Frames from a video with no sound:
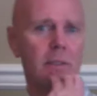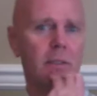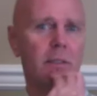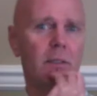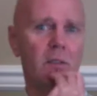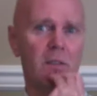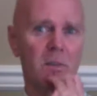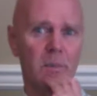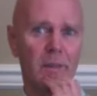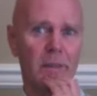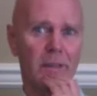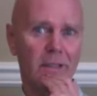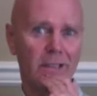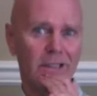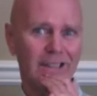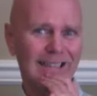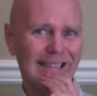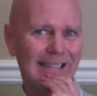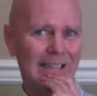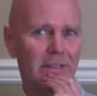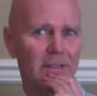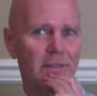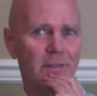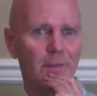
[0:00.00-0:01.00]
tells me that I
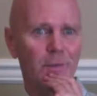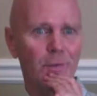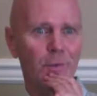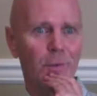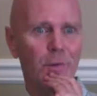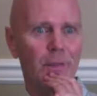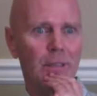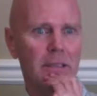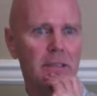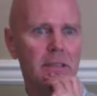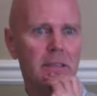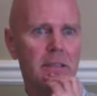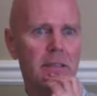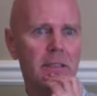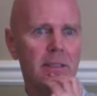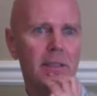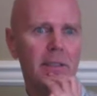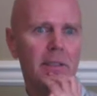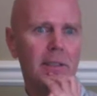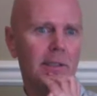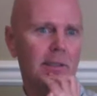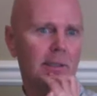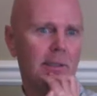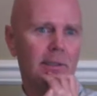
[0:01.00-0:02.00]
need to do this.
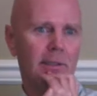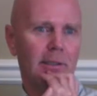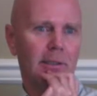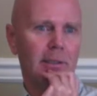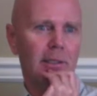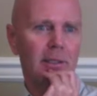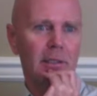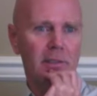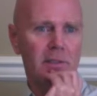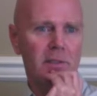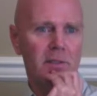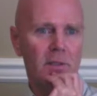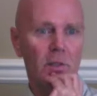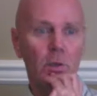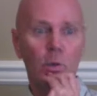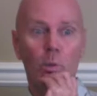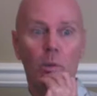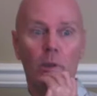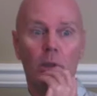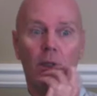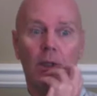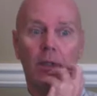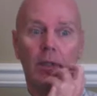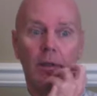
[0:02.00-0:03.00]
So
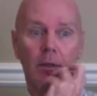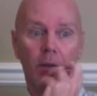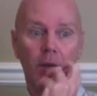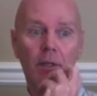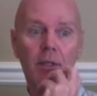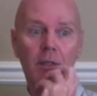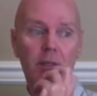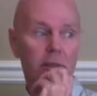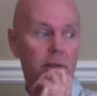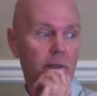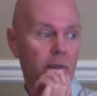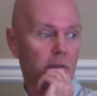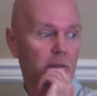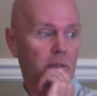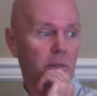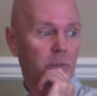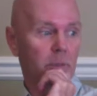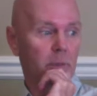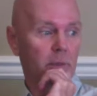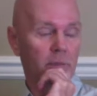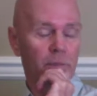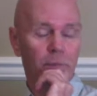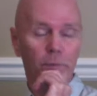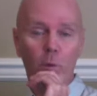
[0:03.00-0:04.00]
this needs to
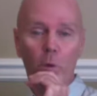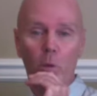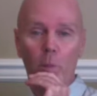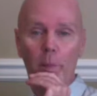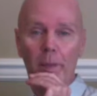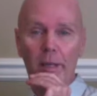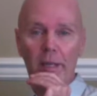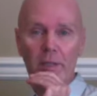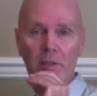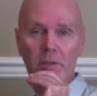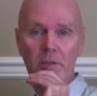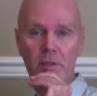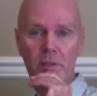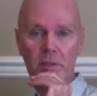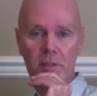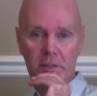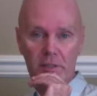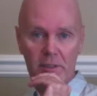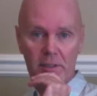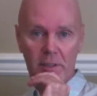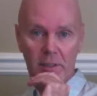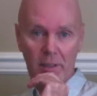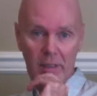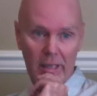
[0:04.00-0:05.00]
be 4 pages
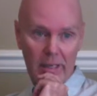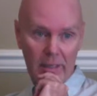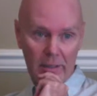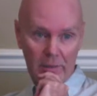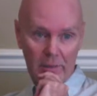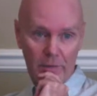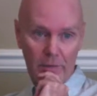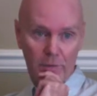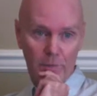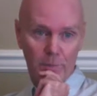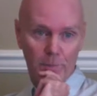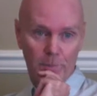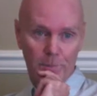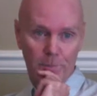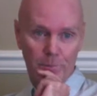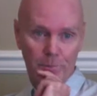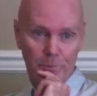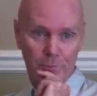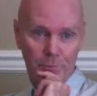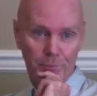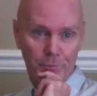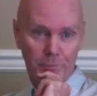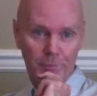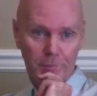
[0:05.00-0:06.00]
in length,
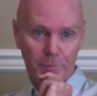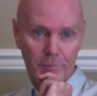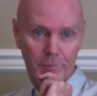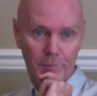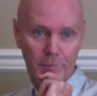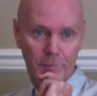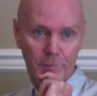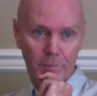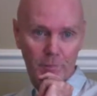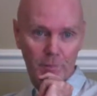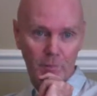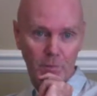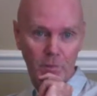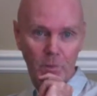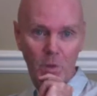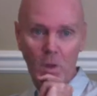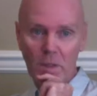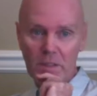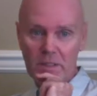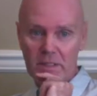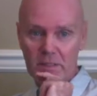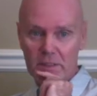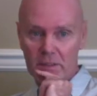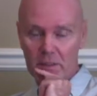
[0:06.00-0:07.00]

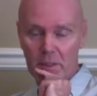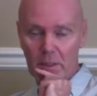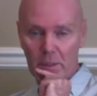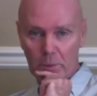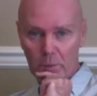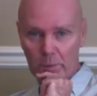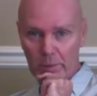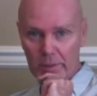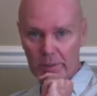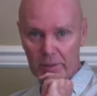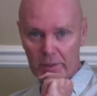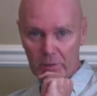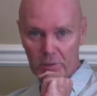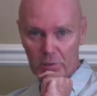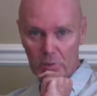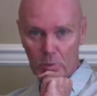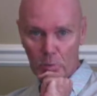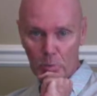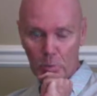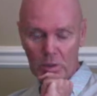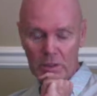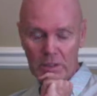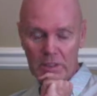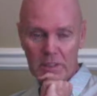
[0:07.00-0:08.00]
not including your
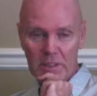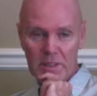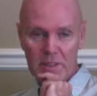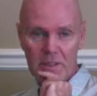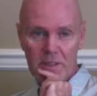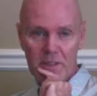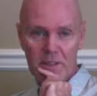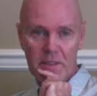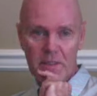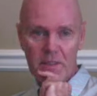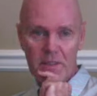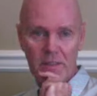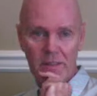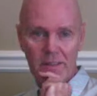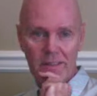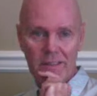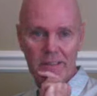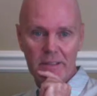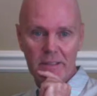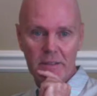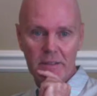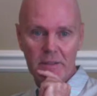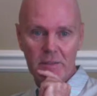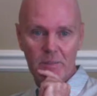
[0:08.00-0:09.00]
works
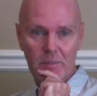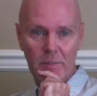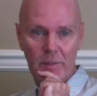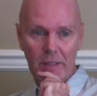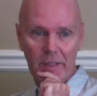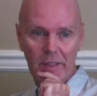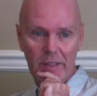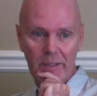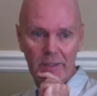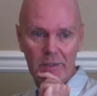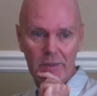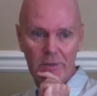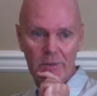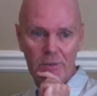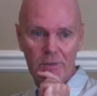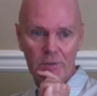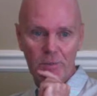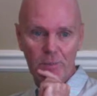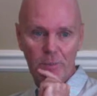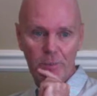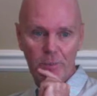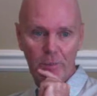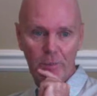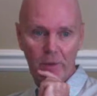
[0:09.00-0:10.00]
cited page.
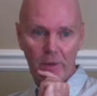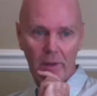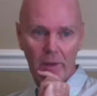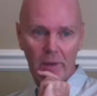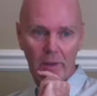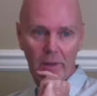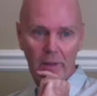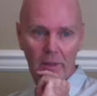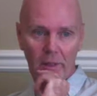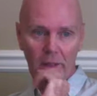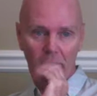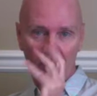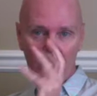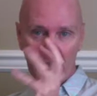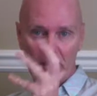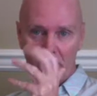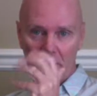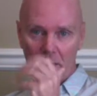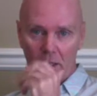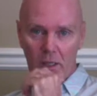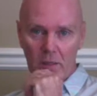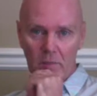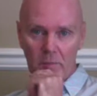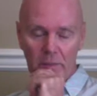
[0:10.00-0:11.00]
And
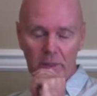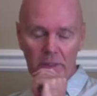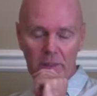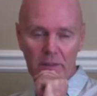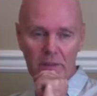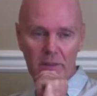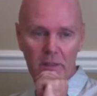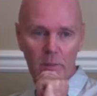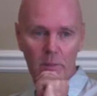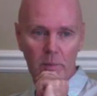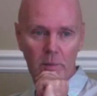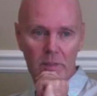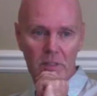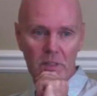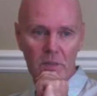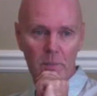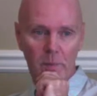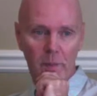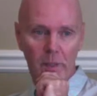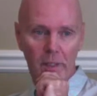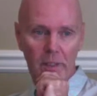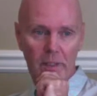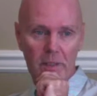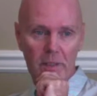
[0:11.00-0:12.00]
I mean
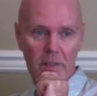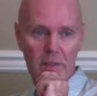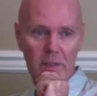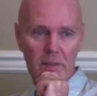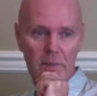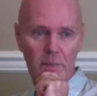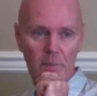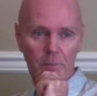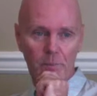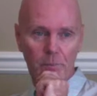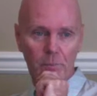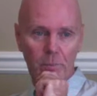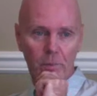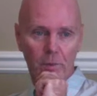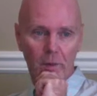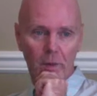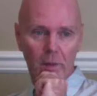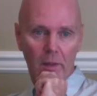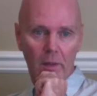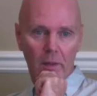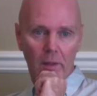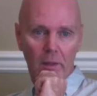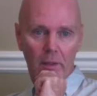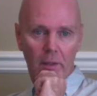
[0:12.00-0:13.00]
double-spaced.
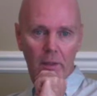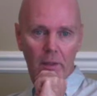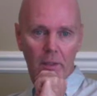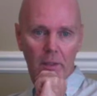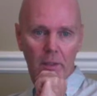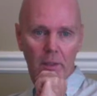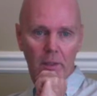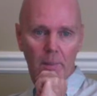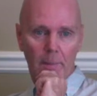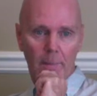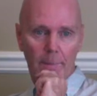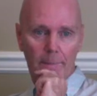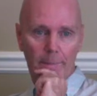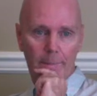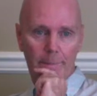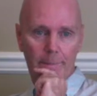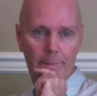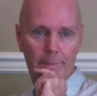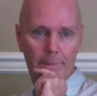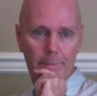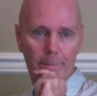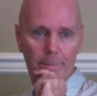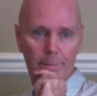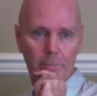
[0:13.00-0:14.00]

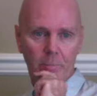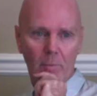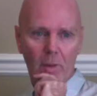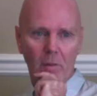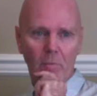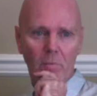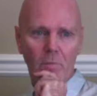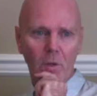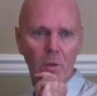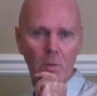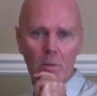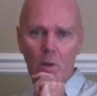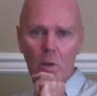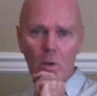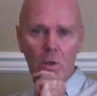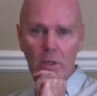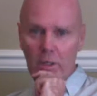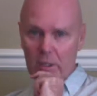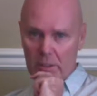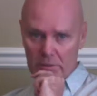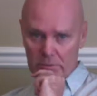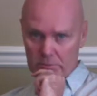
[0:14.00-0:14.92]
No longer